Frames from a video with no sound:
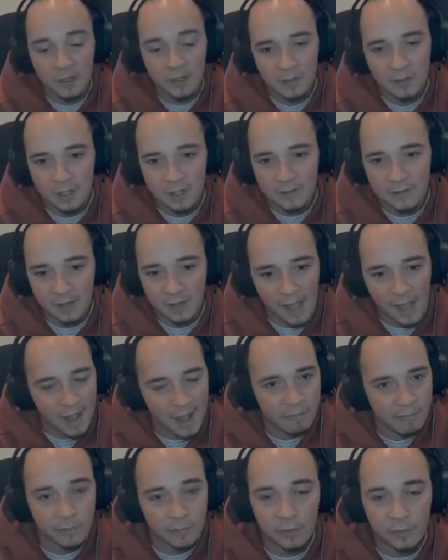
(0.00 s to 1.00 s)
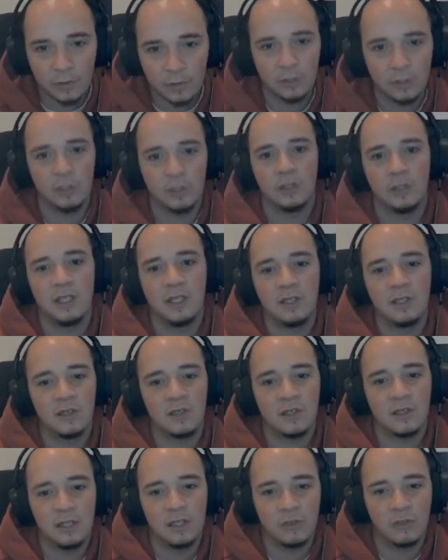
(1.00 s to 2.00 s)
That's everything you could need to
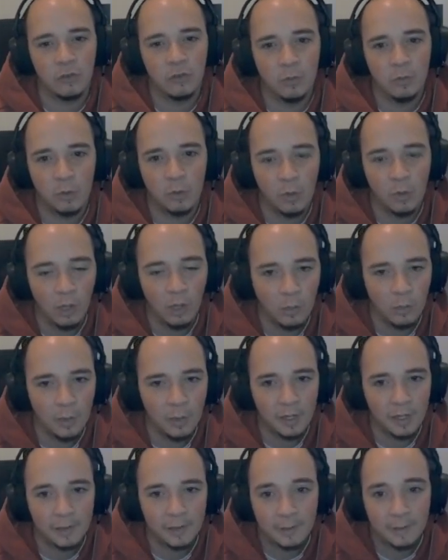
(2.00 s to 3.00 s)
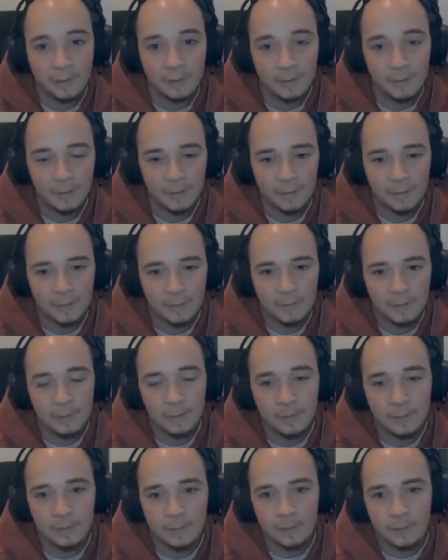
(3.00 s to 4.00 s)
see in Tomb of Qualopec.
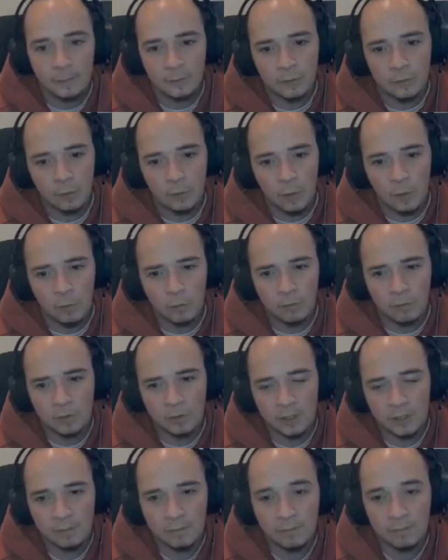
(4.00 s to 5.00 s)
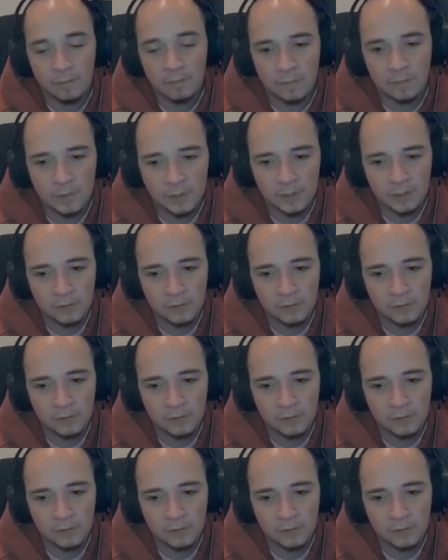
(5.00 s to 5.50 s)
So hopefully this